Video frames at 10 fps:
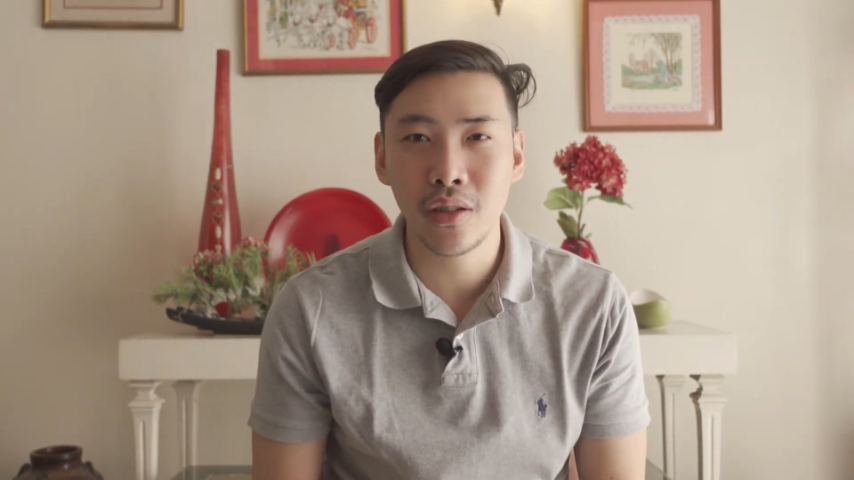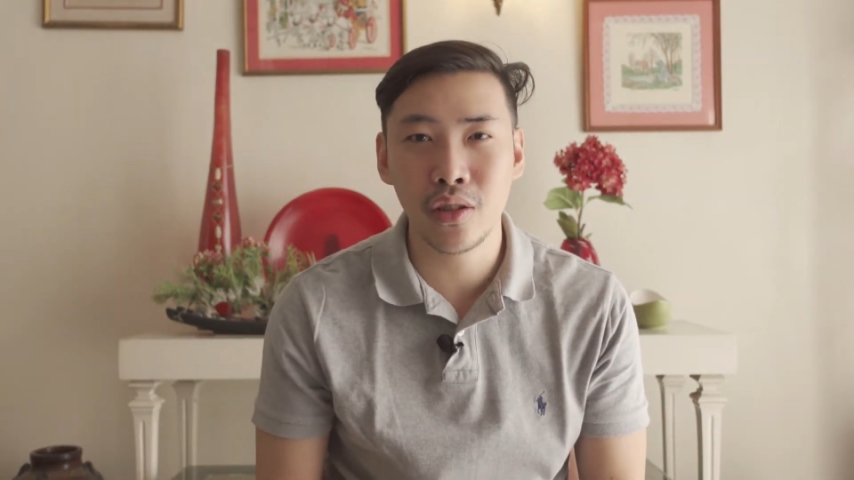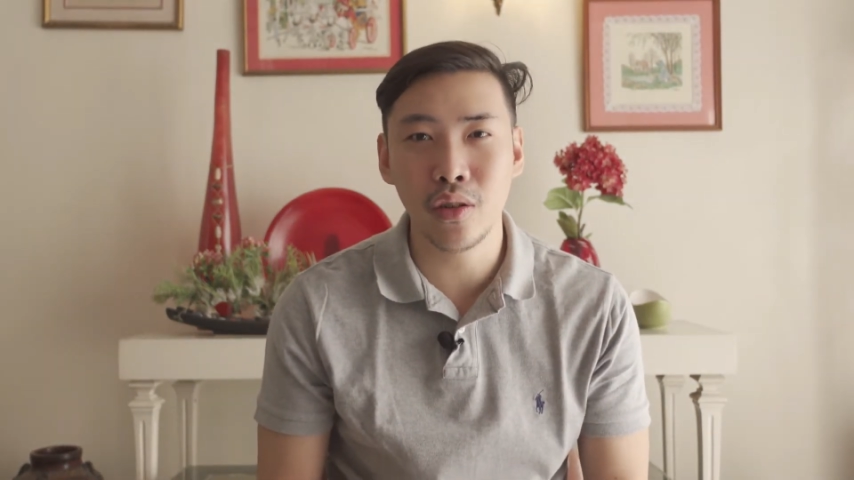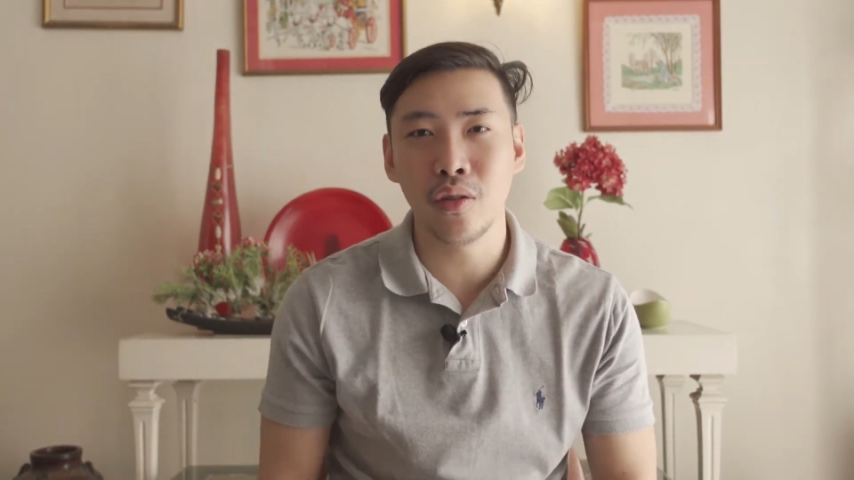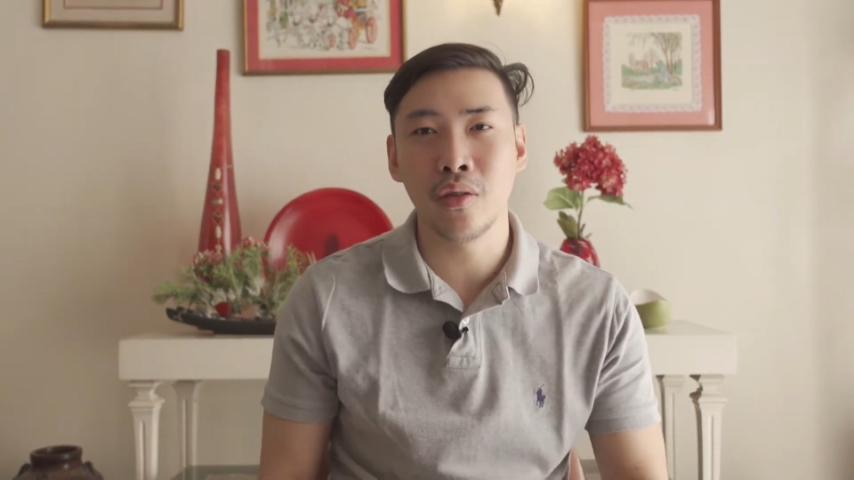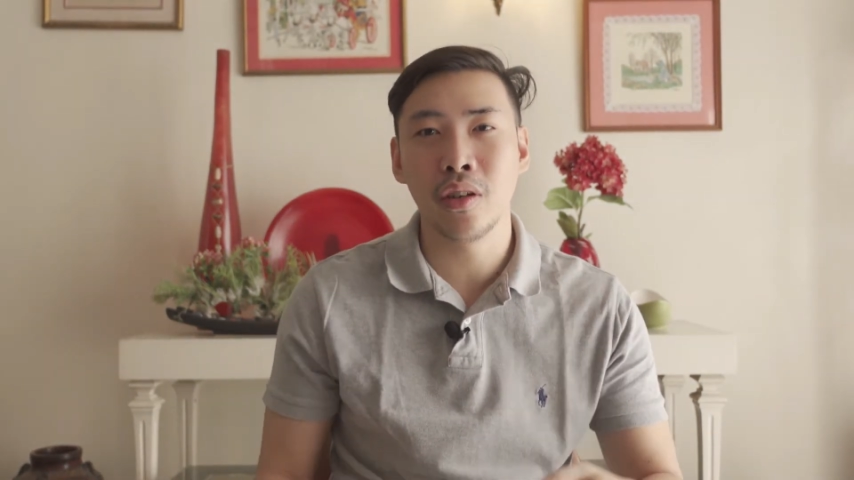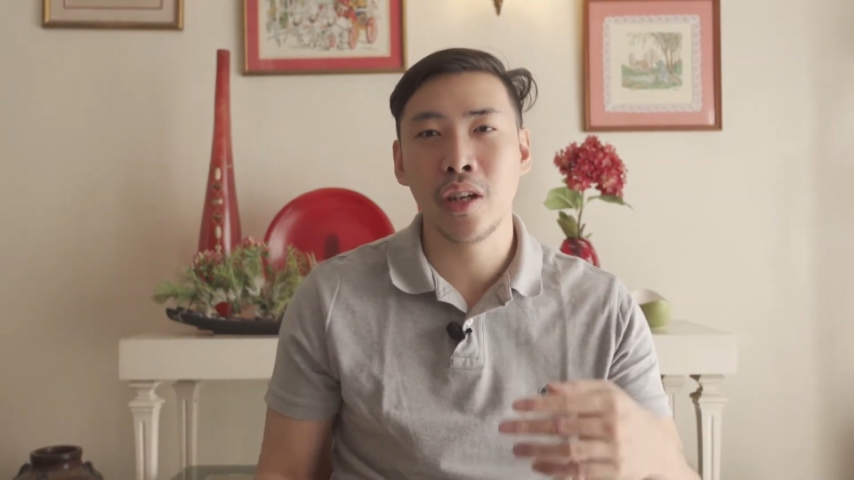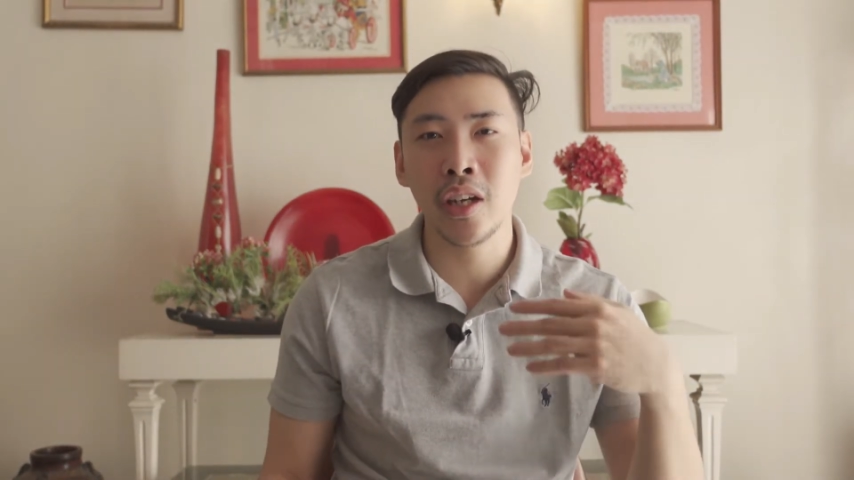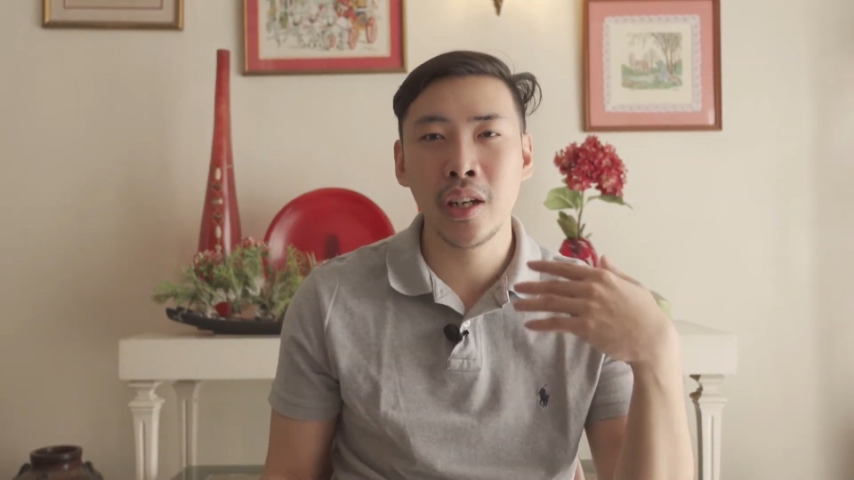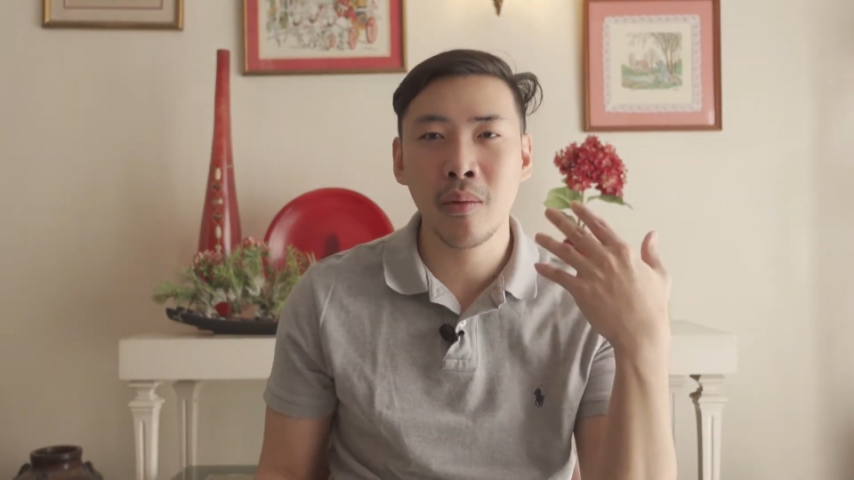So
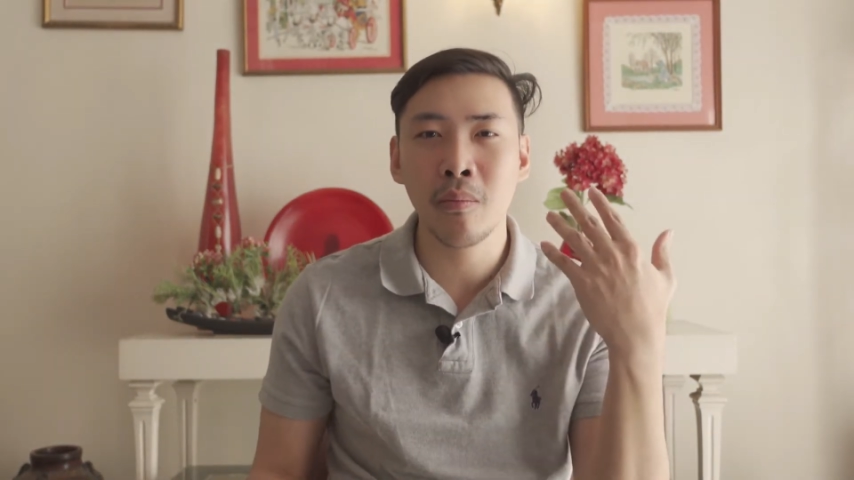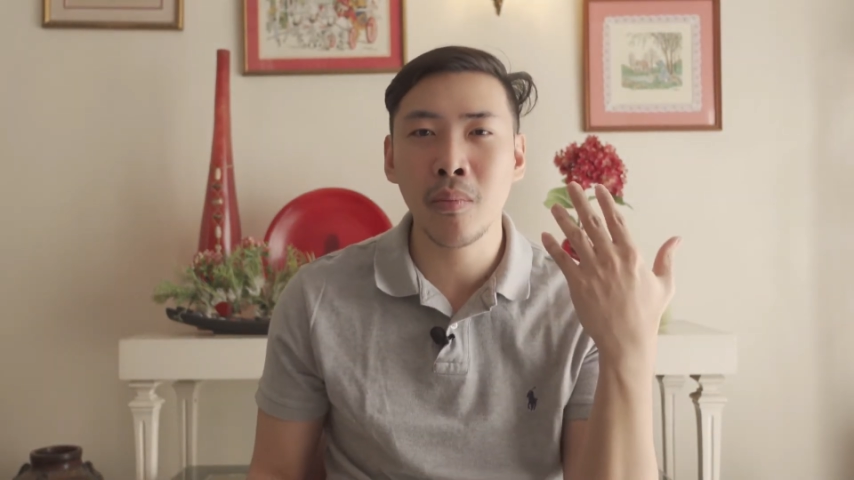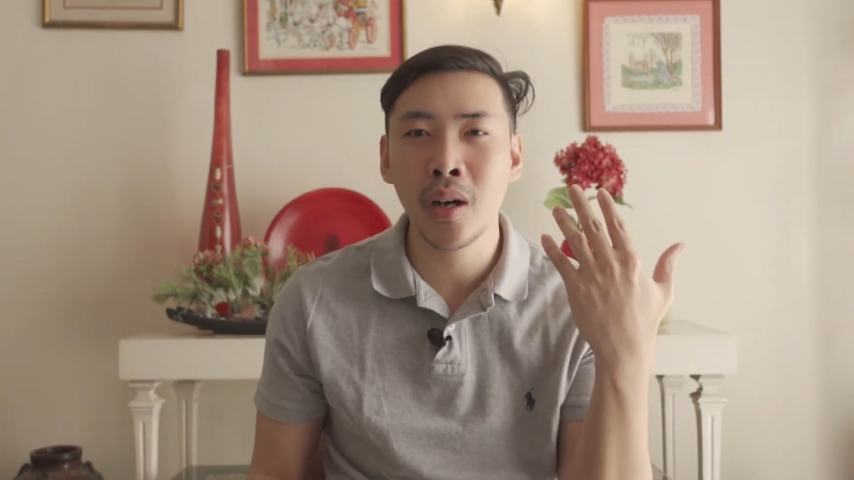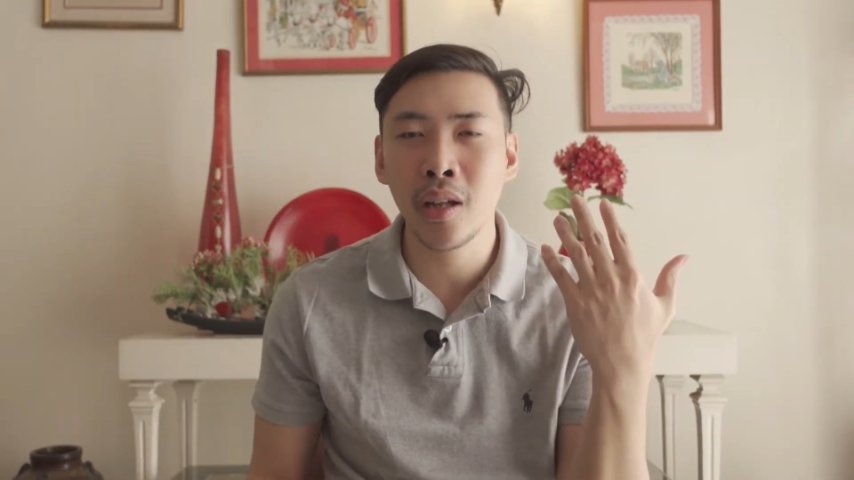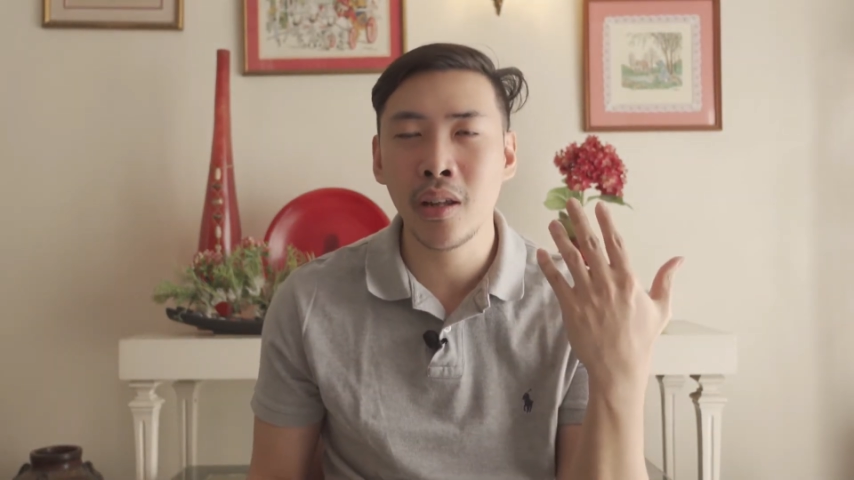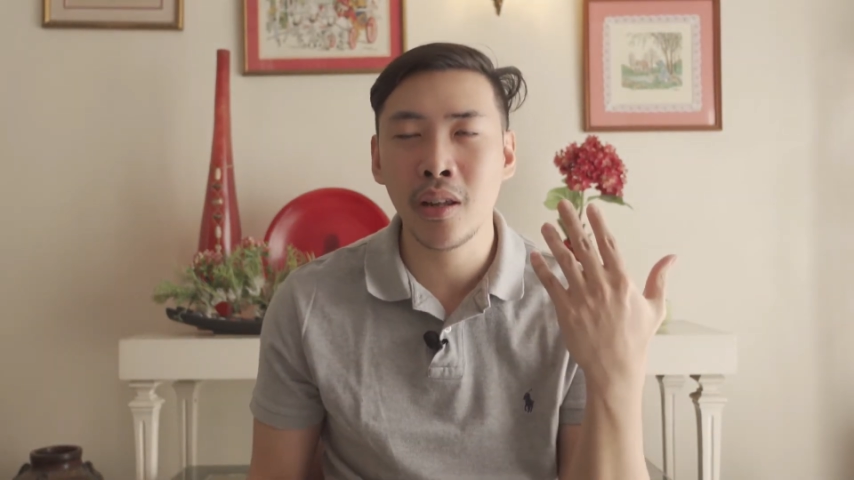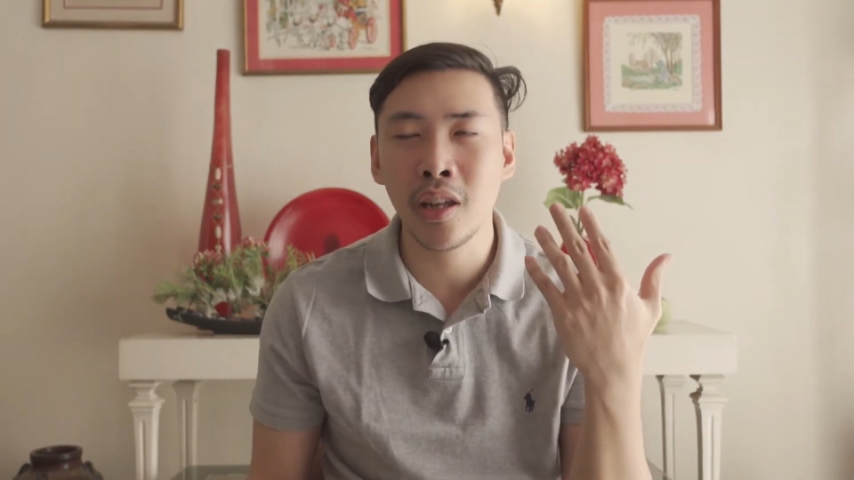in a month,